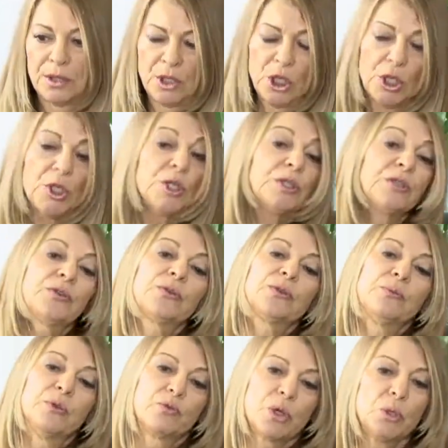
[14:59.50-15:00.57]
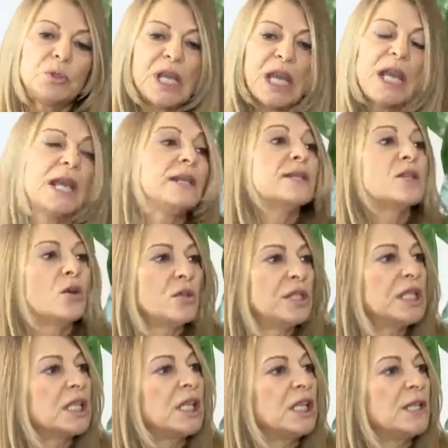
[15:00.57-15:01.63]
Earth rotates on
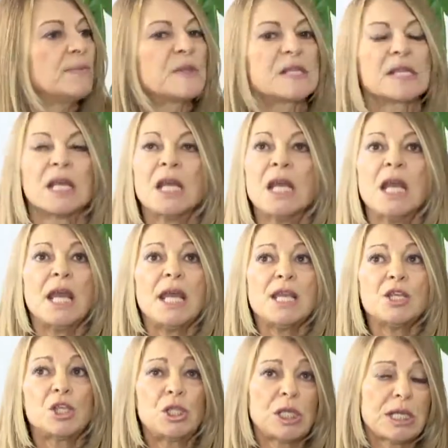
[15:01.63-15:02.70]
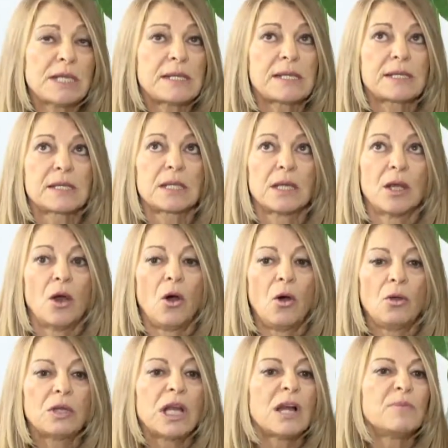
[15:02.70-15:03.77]
the eclipse is just
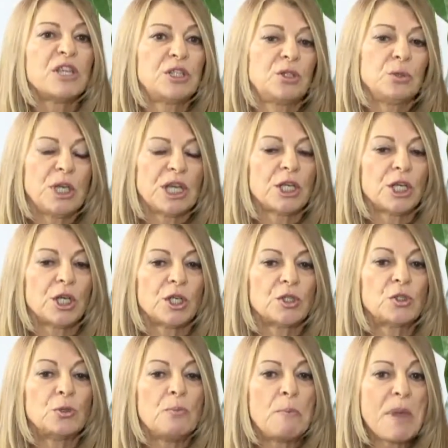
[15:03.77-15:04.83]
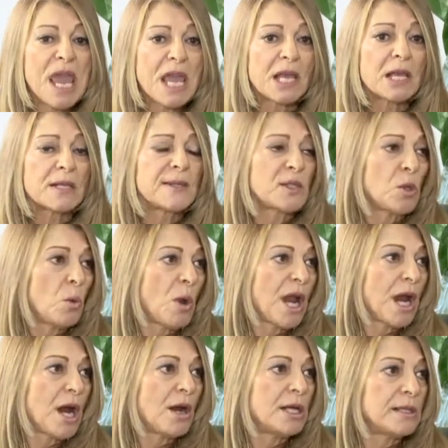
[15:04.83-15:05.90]
all coming together to make us
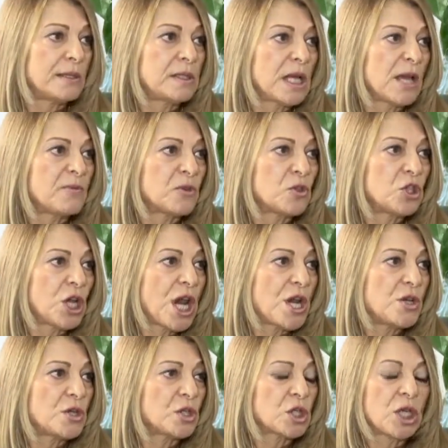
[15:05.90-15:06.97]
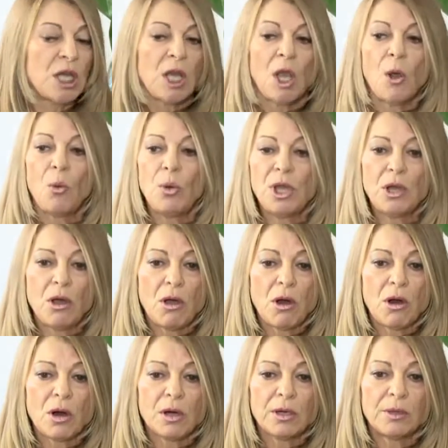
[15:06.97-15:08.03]
aware it's a time for change. We
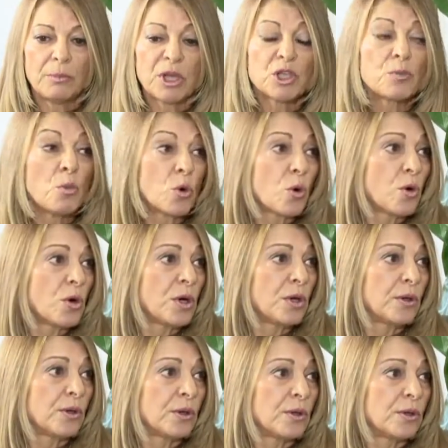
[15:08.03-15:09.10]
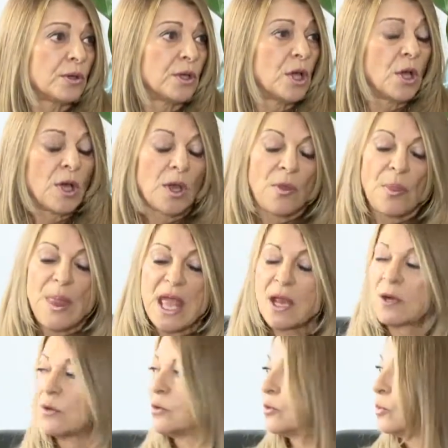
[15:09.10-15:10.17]
are much more
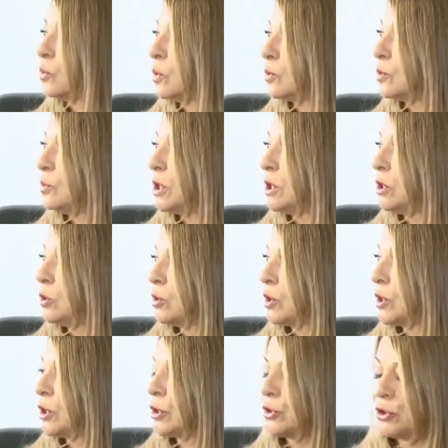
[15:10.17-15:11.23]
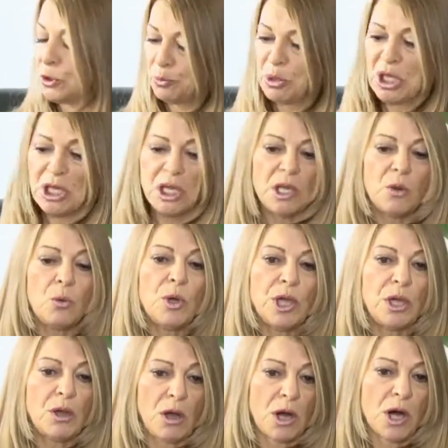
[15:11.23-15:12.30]
than what we look to be.
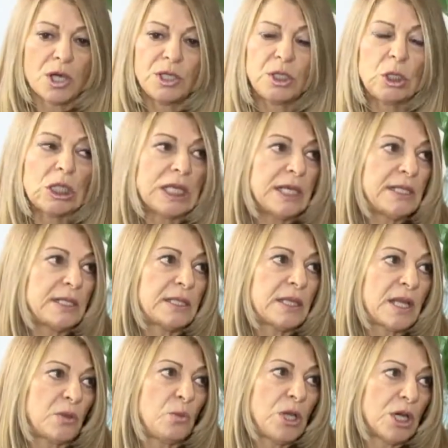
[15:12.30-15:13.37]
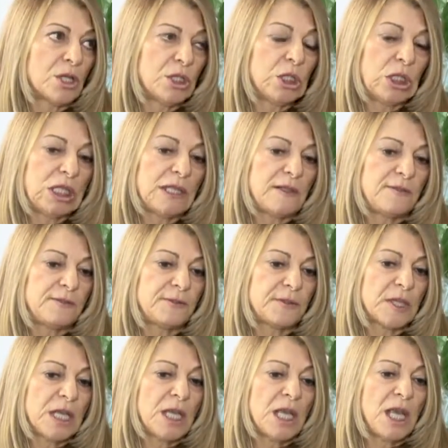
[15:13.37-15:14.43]
We are the light and we are the love,
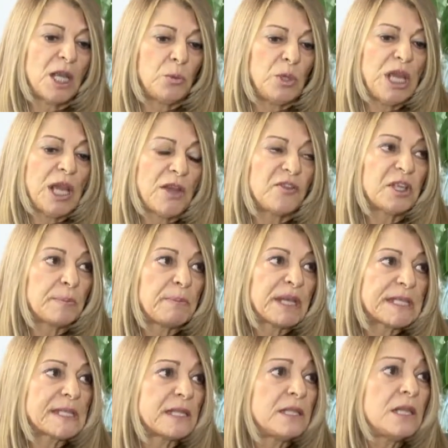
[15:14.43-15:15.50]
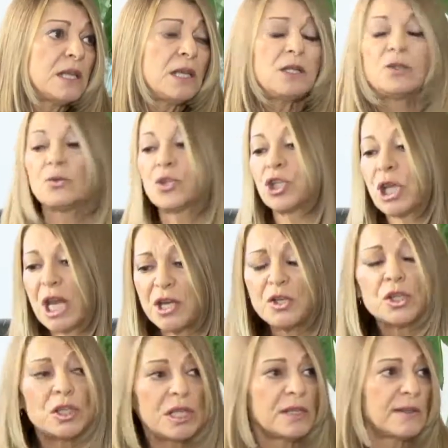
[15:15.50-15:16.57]
and we have capacity to
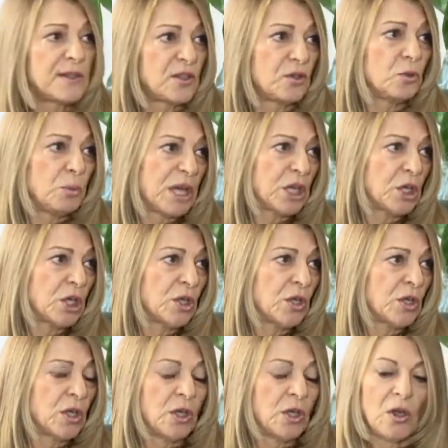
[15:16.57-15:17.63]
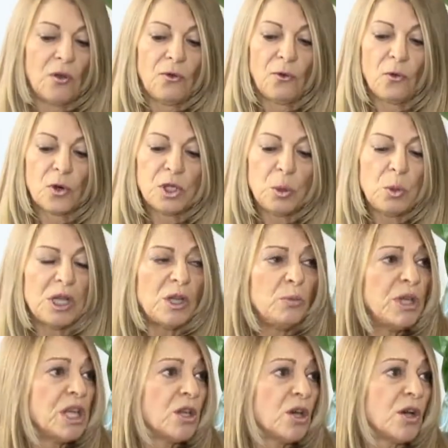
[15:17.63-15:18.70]
change things to better for the
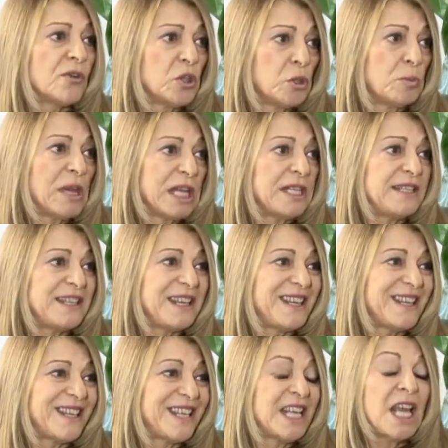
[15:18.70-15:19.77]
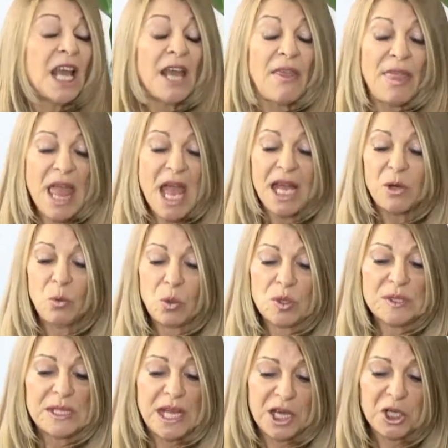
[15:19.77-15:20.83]
well-being of humanity. And that
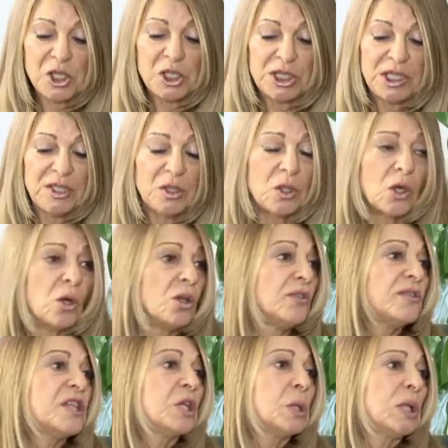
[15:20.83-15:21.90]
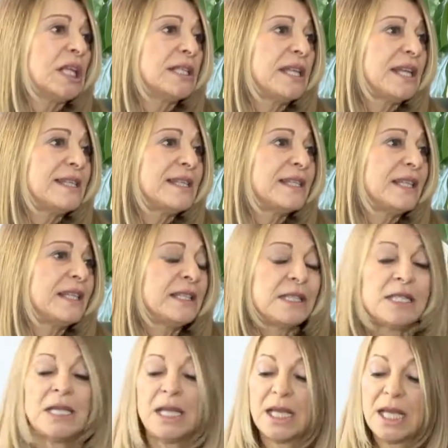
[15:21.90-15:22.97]
was actually the goal of Nikola Tesla.
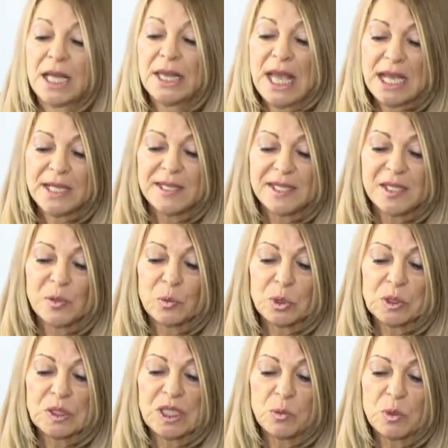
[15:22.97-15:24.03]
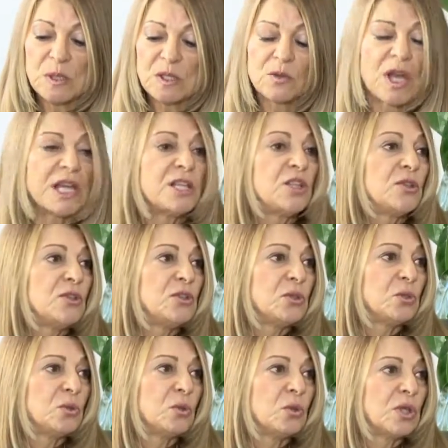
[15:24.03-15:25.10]
That's what he was trying to
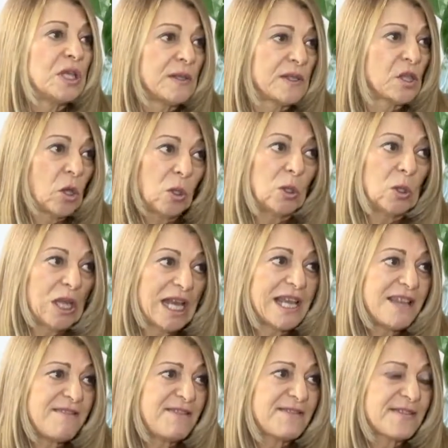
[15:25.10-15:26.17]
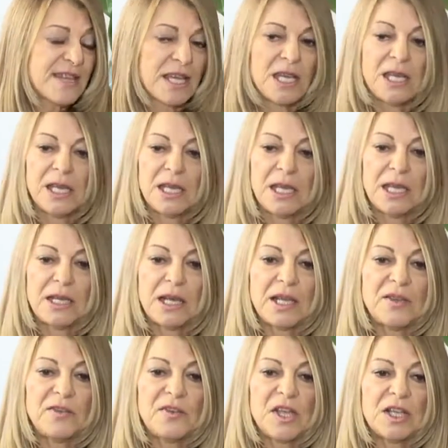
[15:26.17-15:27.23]
do his whole life, and I
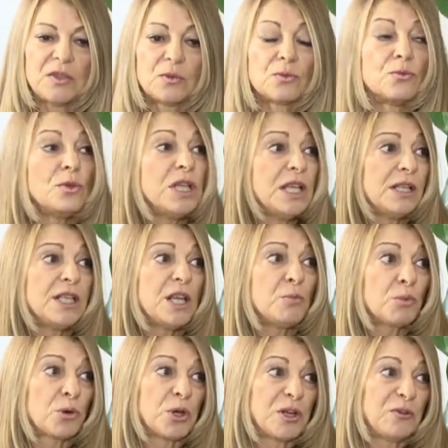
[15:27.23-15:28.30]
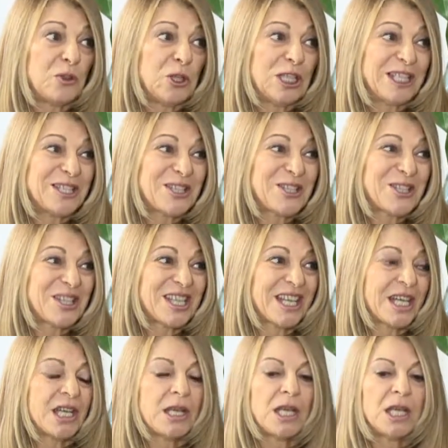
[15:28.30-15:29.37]
feel really privileged
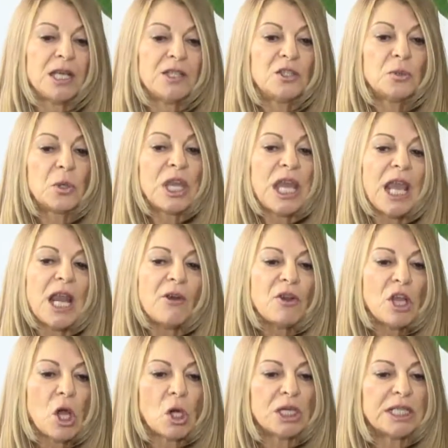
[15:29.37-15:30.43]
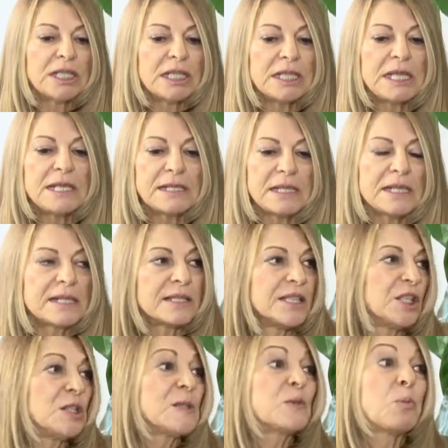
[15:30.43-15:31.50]
to carry on at least this
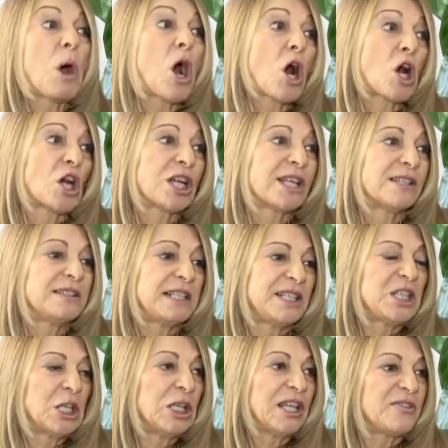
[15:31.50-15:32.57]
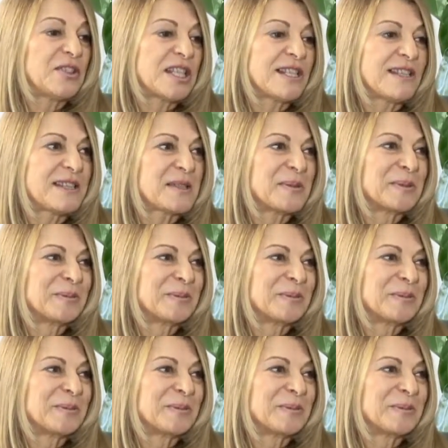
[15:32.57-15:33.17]
little spark that he left us.